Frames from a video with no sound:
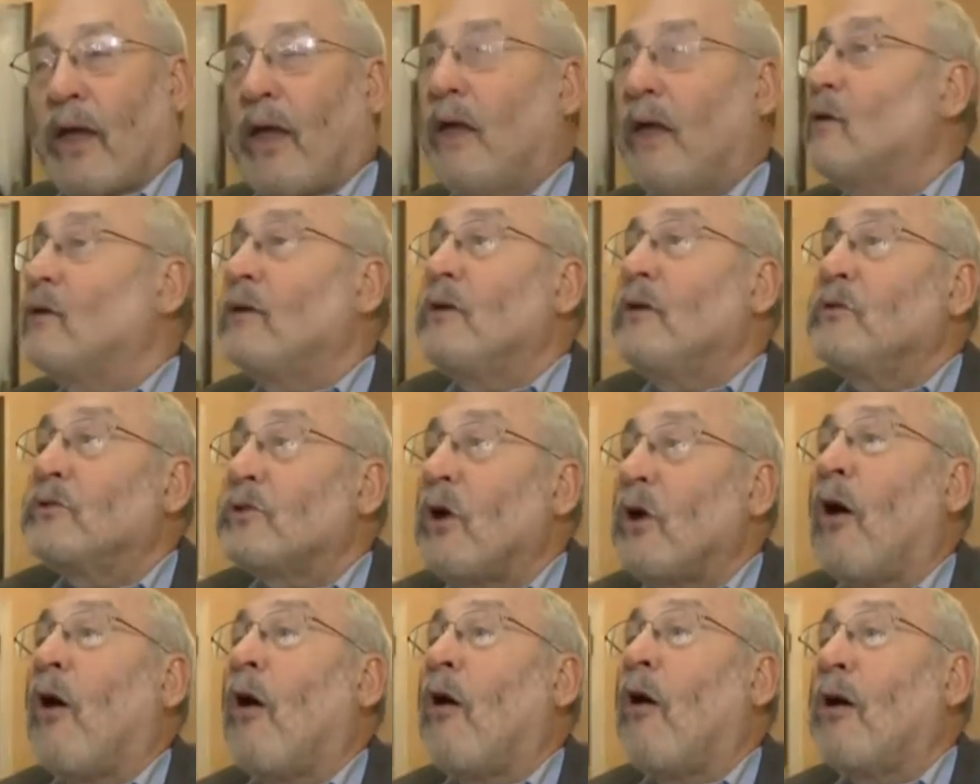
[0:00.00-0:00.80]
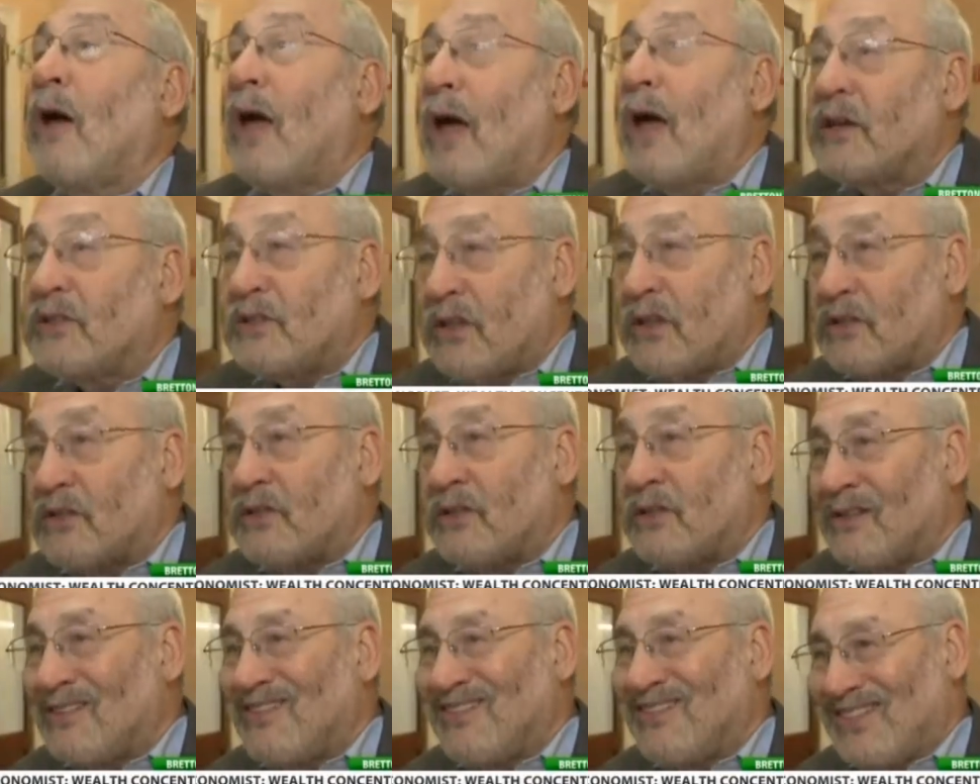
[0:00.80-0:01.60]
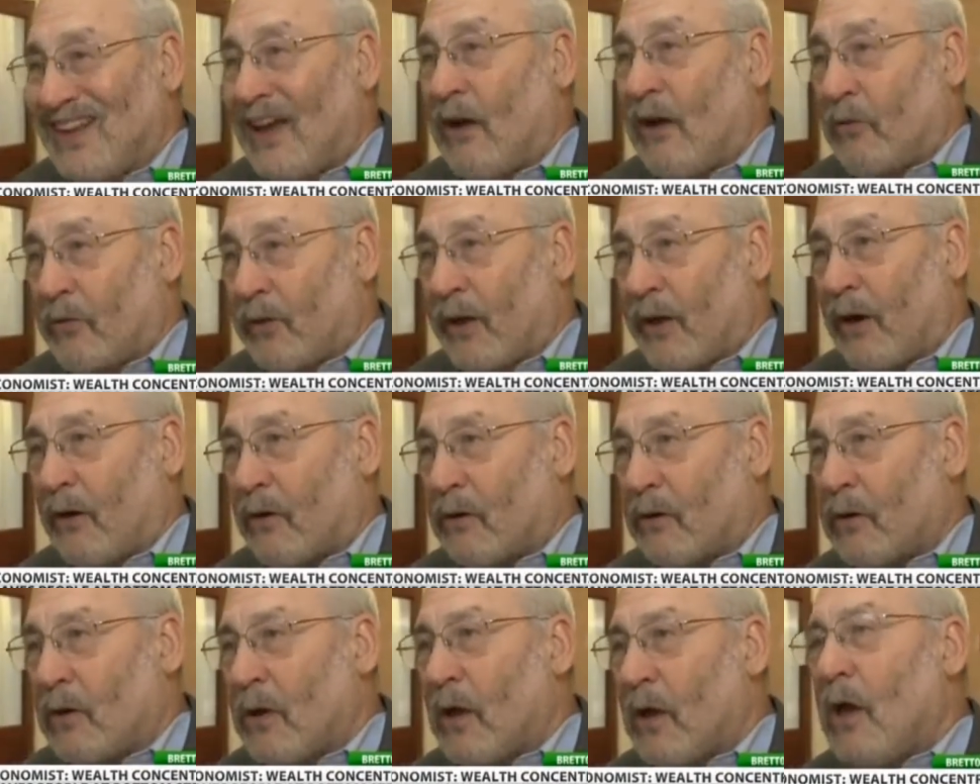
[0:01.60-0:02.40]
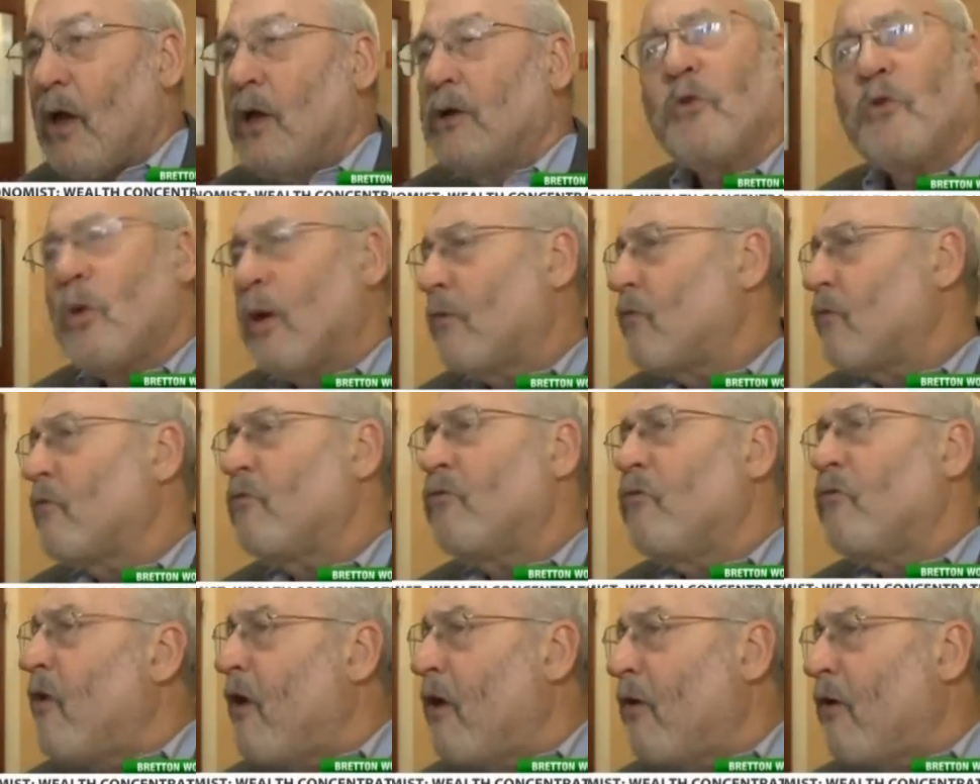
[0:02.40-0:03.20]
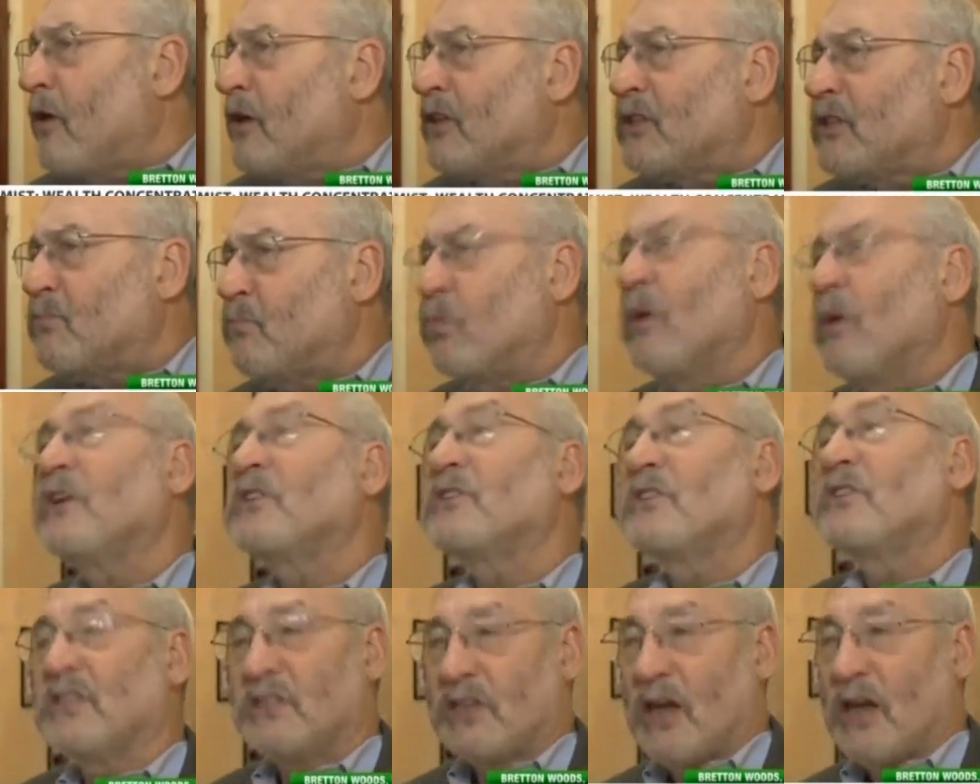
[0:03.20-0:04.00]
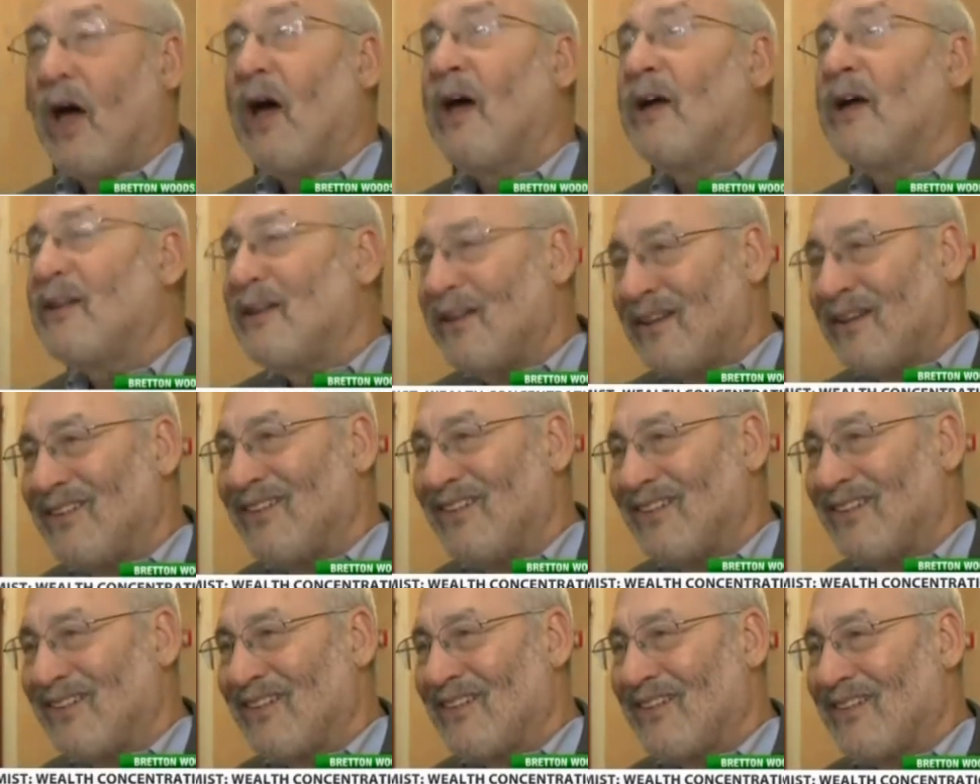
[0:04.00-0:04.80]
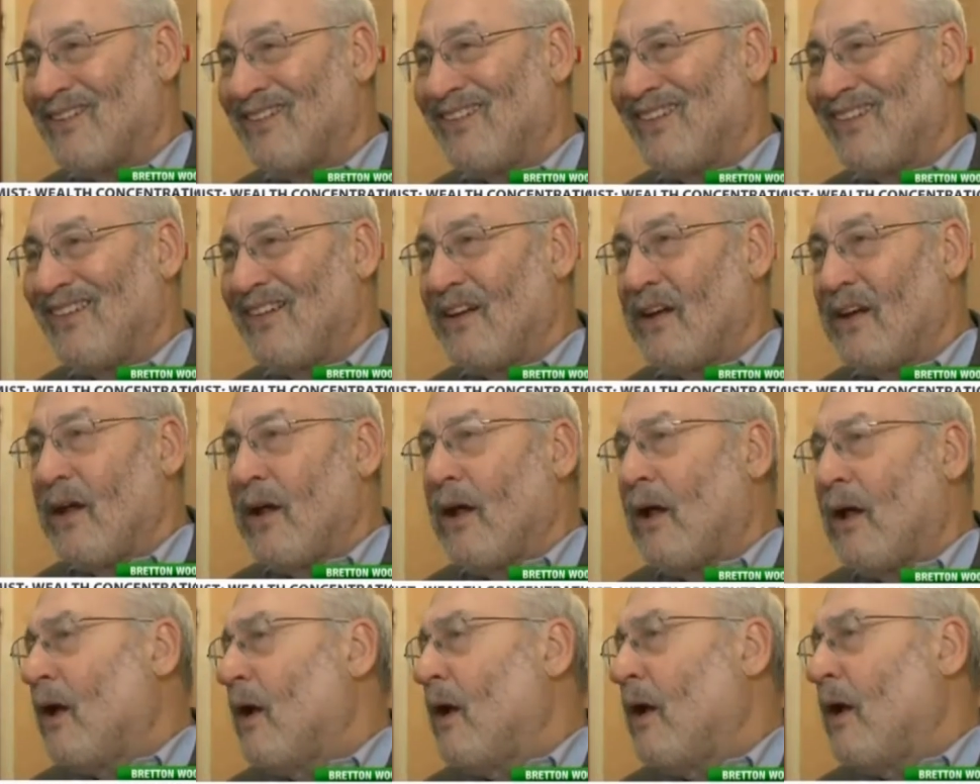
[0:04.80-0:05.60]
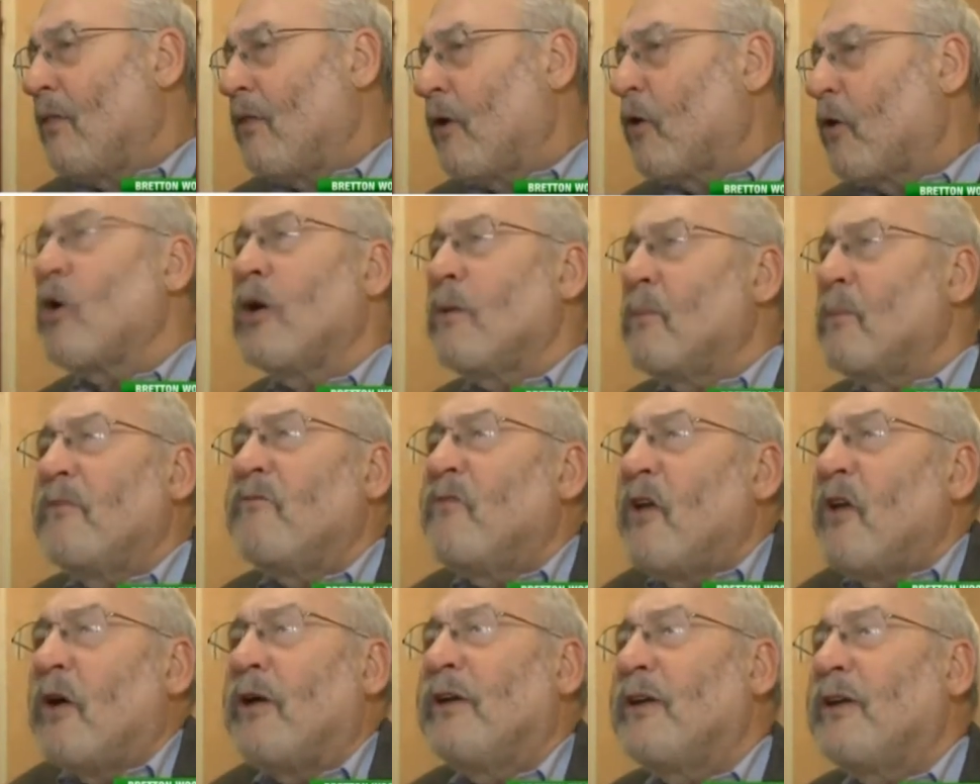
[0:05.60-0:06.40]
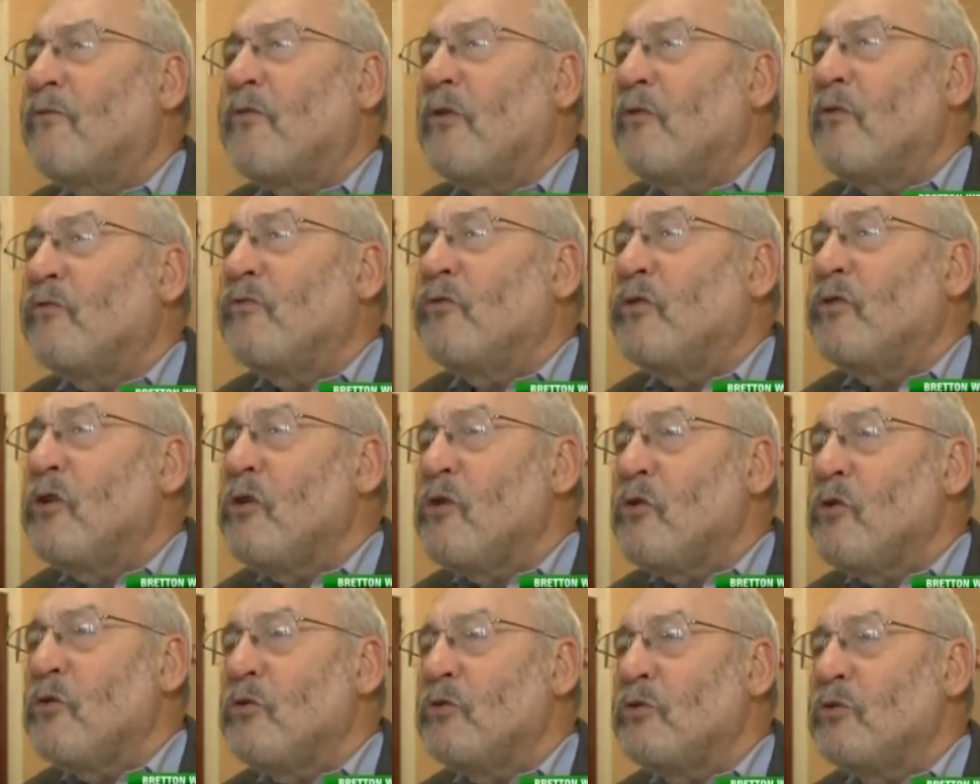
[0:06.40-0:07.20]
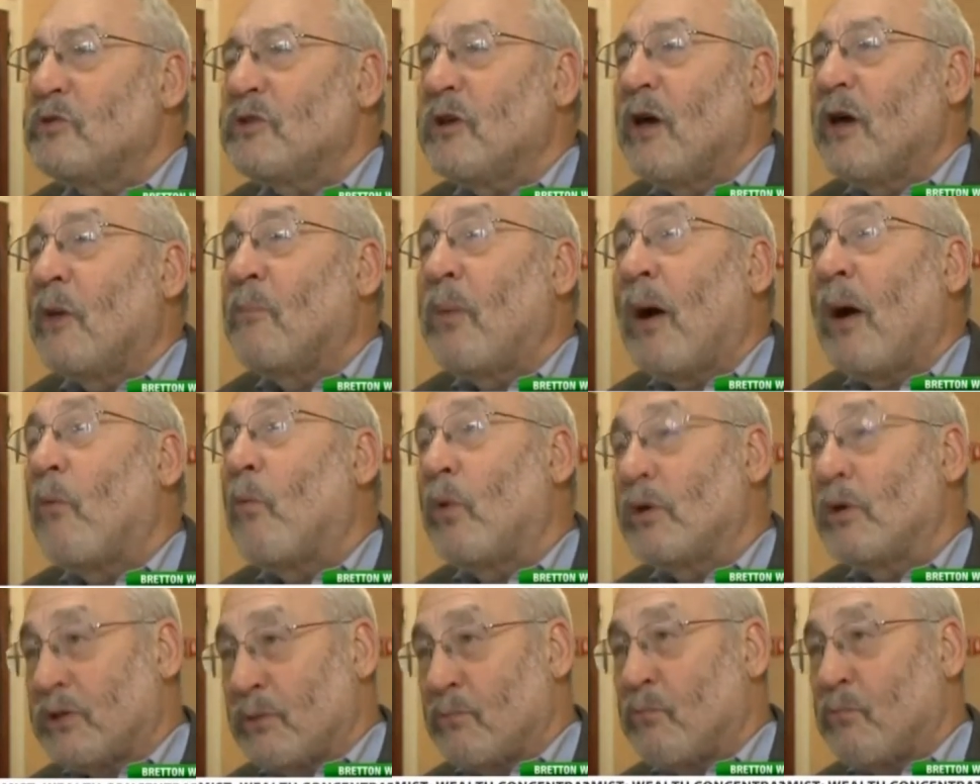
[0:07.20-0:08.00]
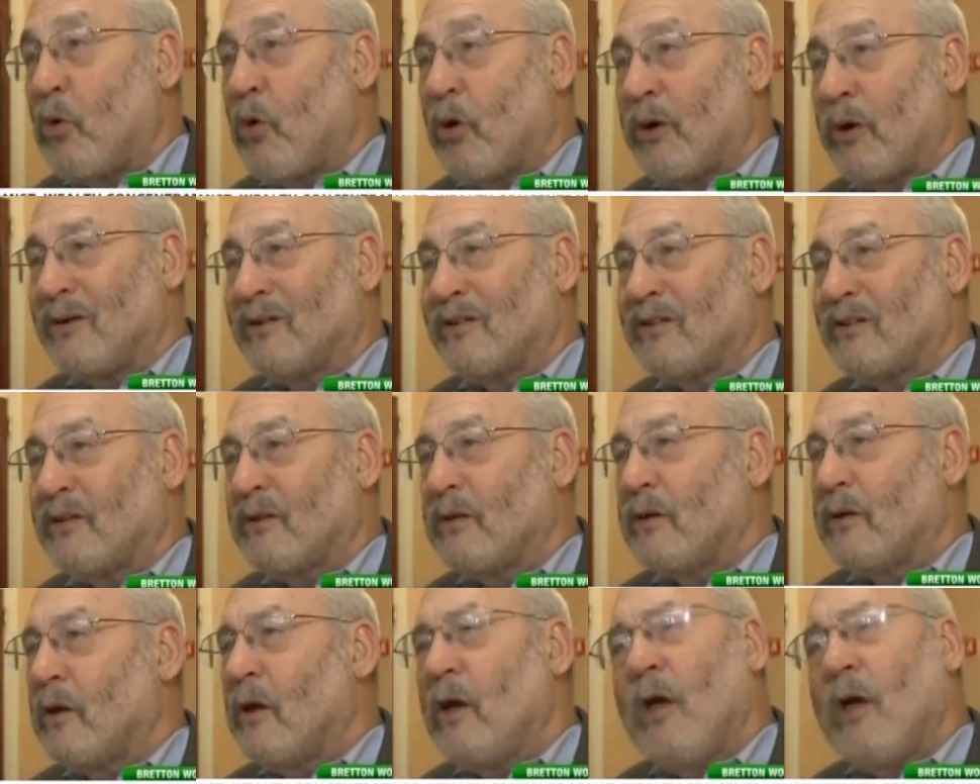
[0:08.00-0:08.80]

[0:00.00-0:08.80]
can lose all access to health care. If you have a very split society, there are going to be very different views about what's important.